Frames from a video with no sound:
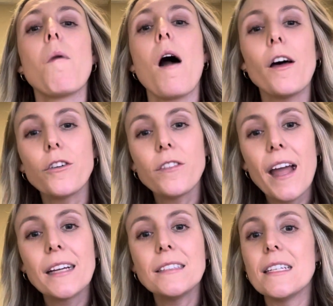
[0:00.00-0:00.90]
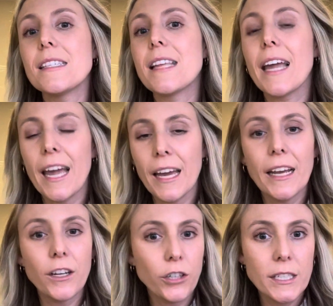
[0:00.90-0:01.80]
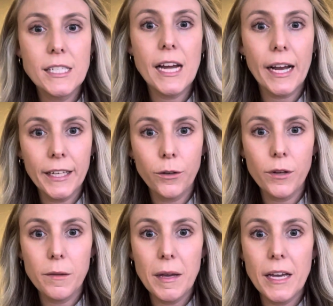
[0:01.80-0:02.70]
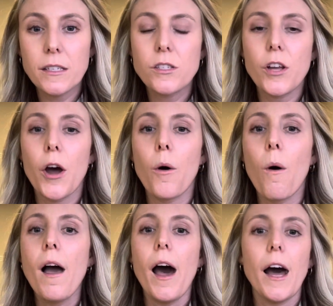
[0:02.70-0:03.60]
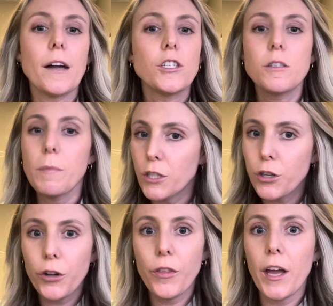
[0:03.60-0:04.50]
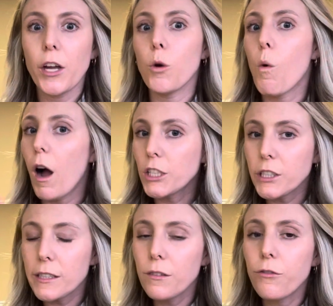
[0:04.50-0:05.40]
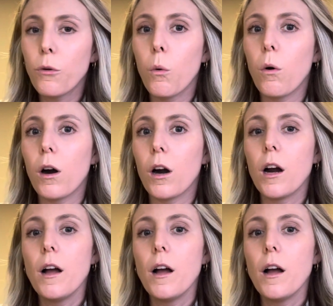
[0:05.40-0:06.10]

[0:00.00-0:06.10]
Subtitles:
Other things is they can increase tachyarrhythmias, so just make sure that you're watching for